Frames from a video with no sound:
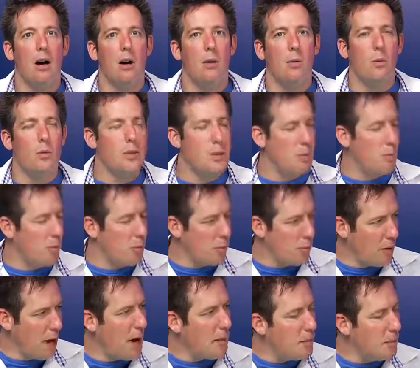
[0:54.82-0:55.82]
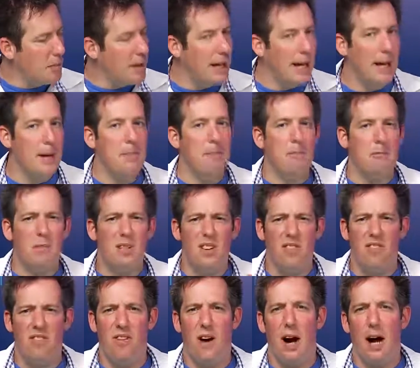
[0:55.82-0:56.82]
We should probably
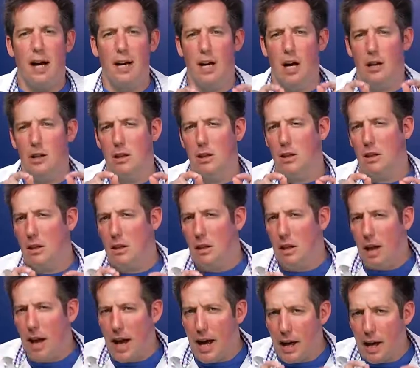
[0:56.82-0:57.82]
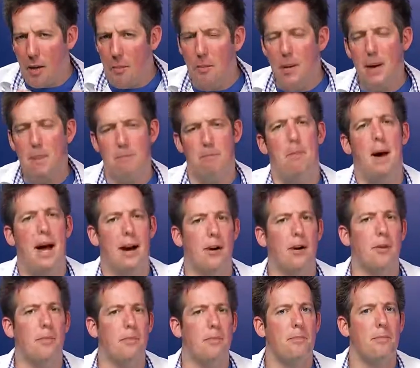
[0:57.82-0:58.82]
define a little bit
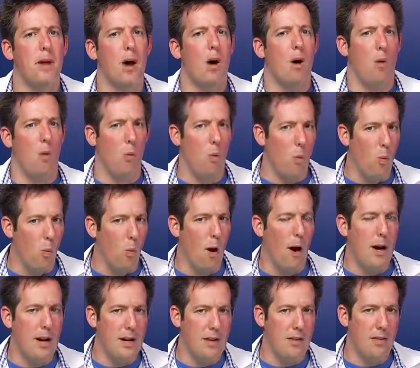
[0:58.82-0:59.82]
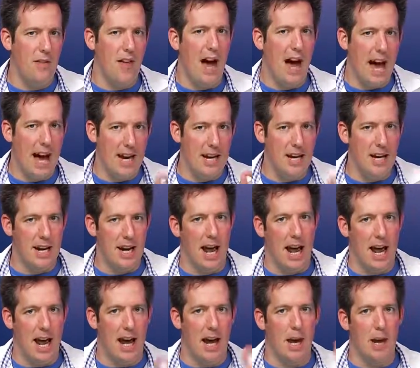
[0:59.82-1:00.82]
better what that
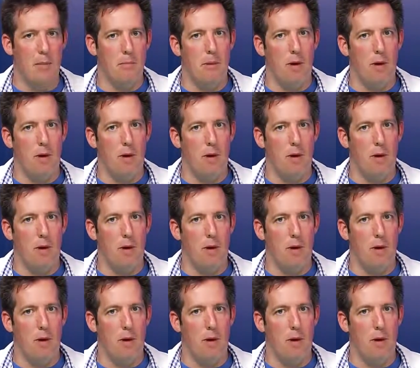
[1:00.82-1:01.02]
name